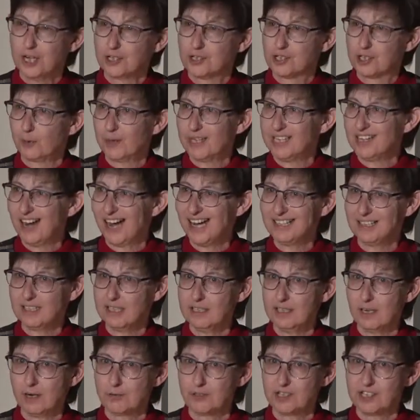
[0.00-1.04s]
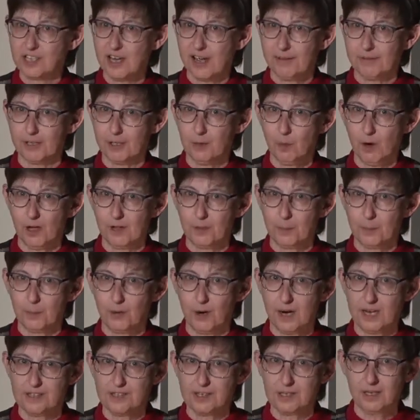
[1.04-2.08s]
So in 1907, while the
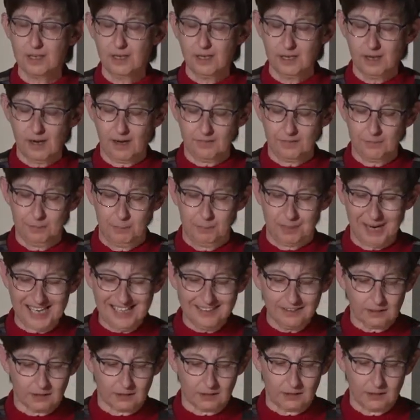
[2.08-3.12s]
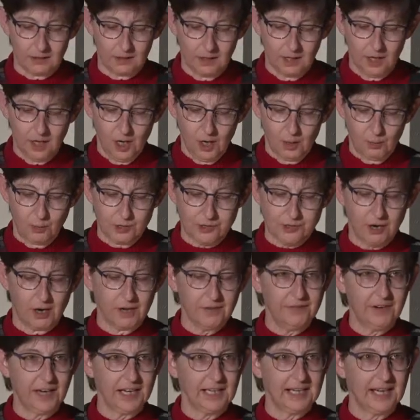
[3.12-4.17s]
president of Baylor was on
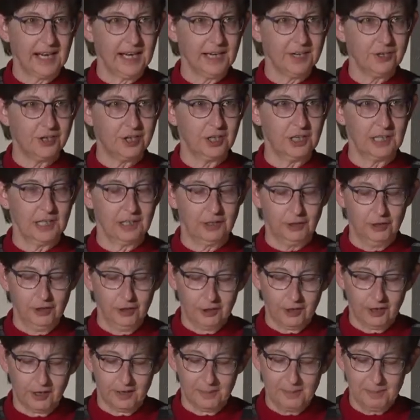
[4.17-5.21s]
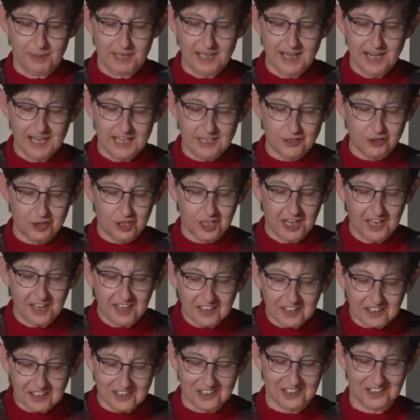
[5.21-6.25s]
vacation in Europe, B.H.
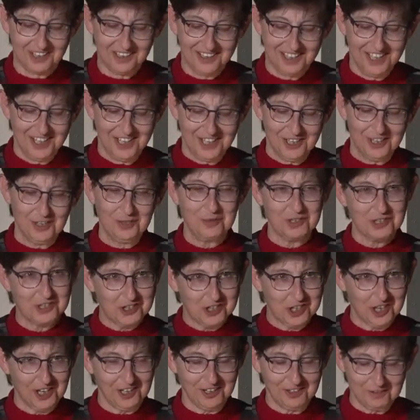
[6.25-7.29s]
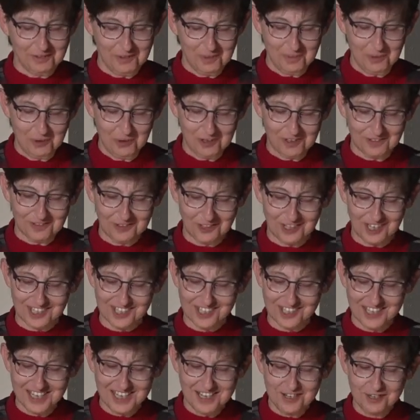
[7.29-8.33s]
Carroll, who was chair of the Board of
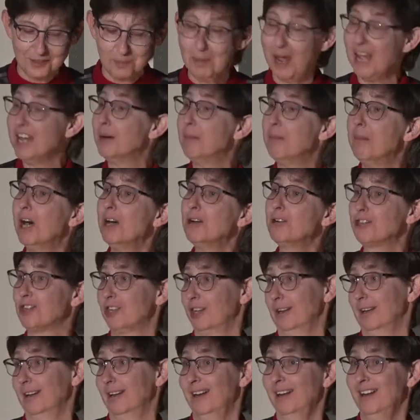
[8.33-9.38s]
Trustees, made a motion